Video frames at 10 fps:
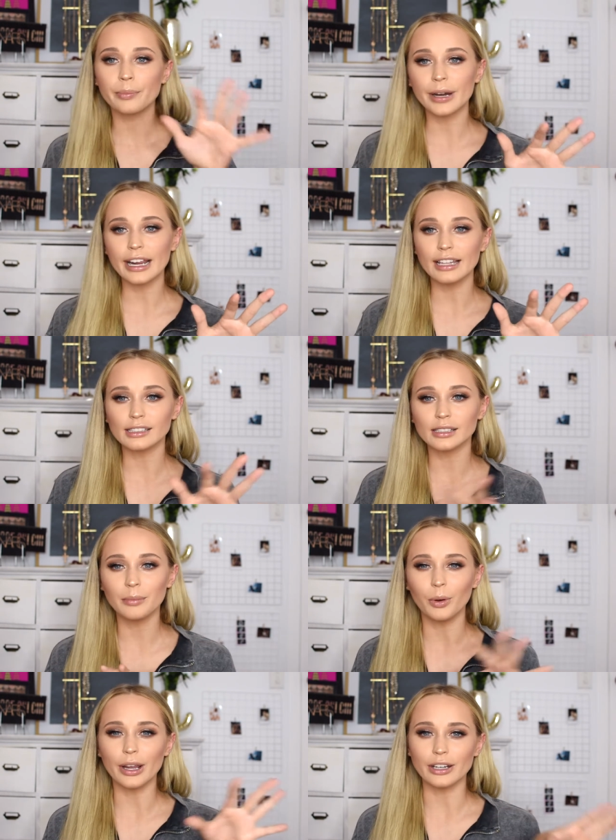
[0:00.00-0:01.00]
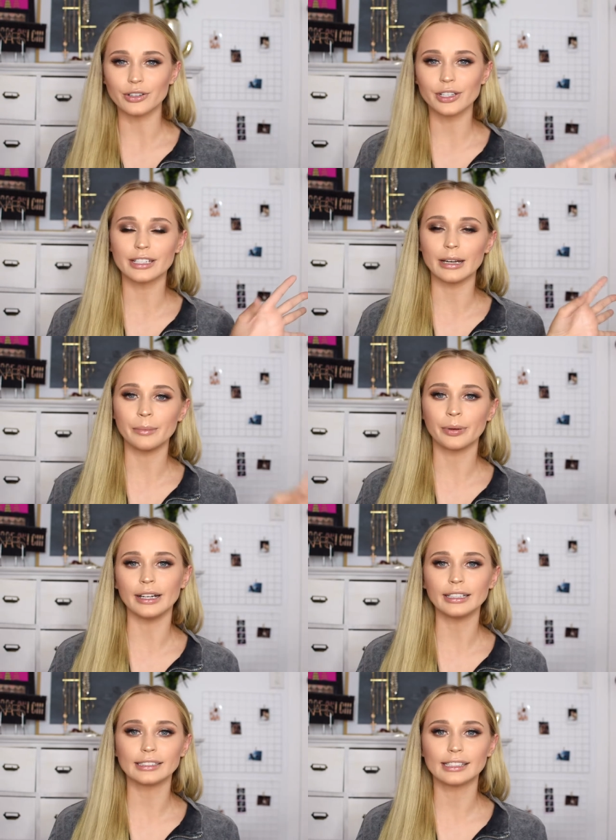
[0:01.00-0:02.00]
bring in some more interesting
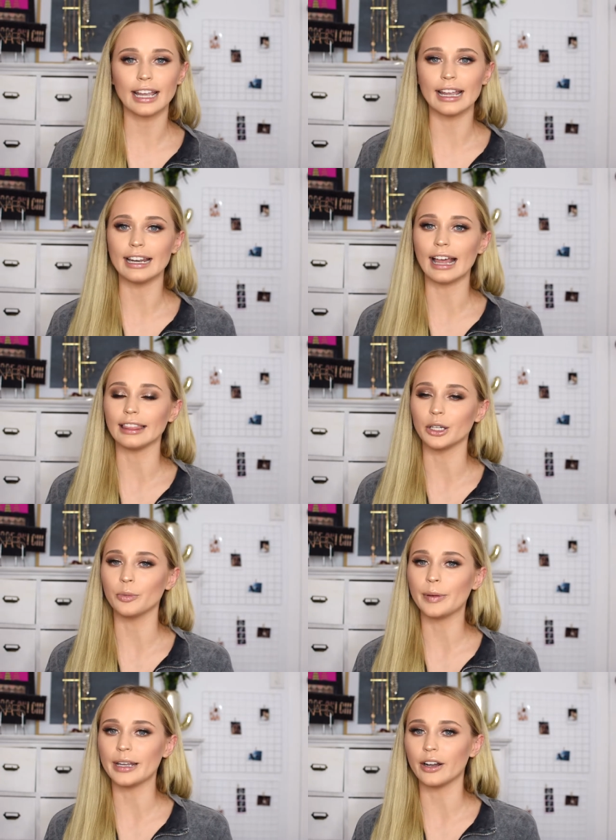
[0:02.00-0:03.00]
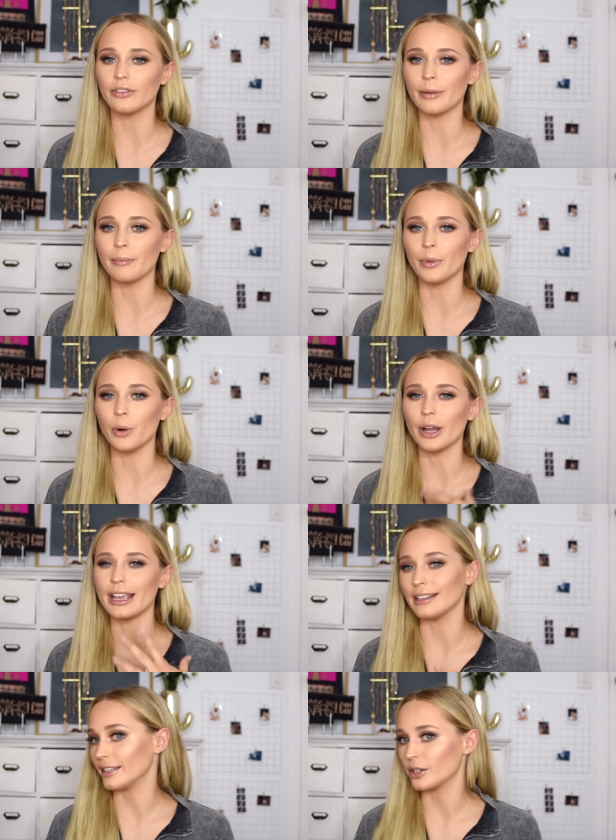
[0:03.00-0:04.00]
prints in a little bit of a more
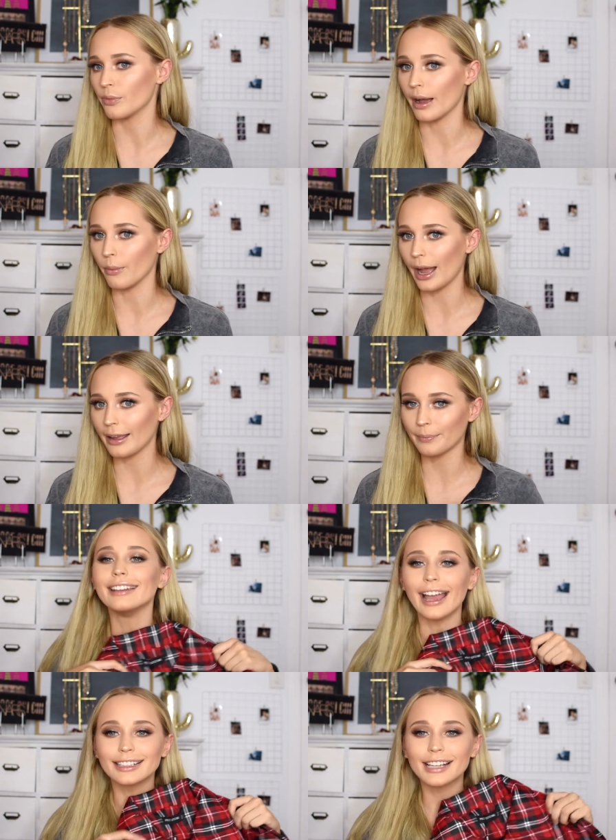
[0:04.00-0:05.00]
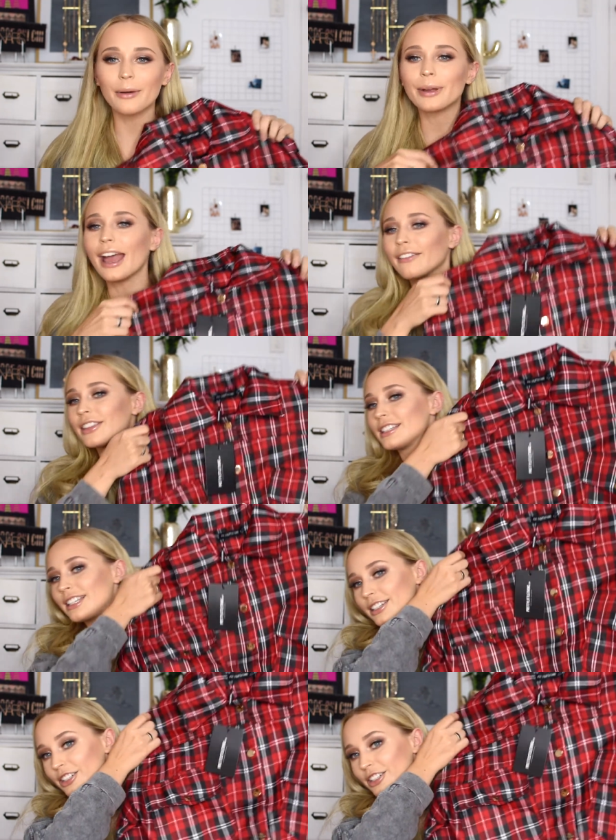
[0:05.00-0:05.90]
easy to wear way. Next up we have this